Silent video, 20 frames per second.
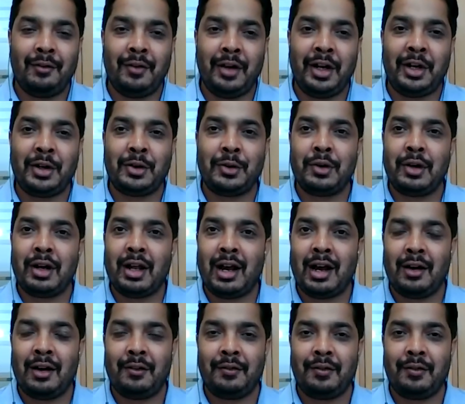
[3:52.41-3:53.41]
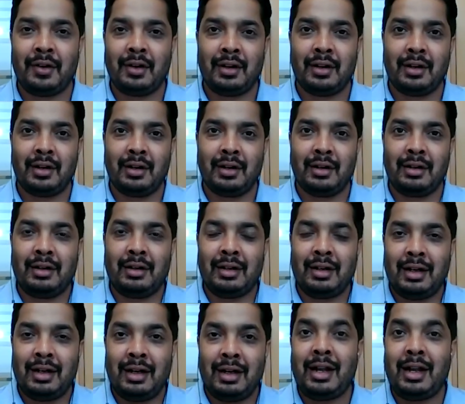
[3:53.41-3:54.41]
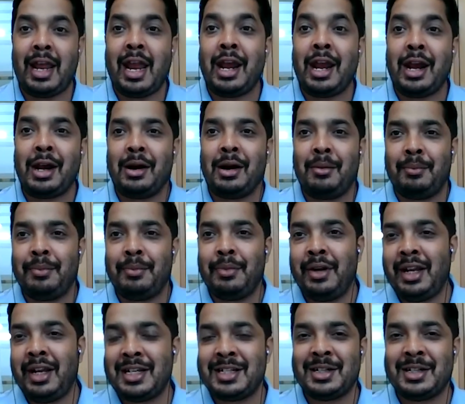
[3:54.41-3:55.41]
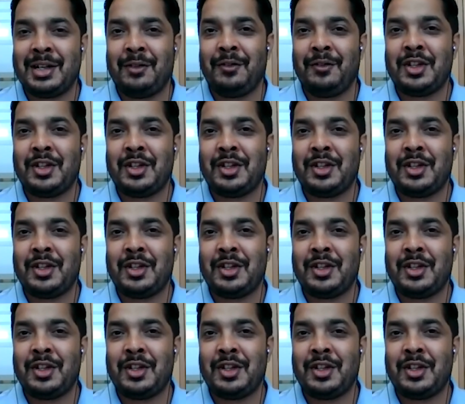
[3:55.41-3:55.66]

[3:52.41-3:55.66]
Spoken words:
we don't have tech companies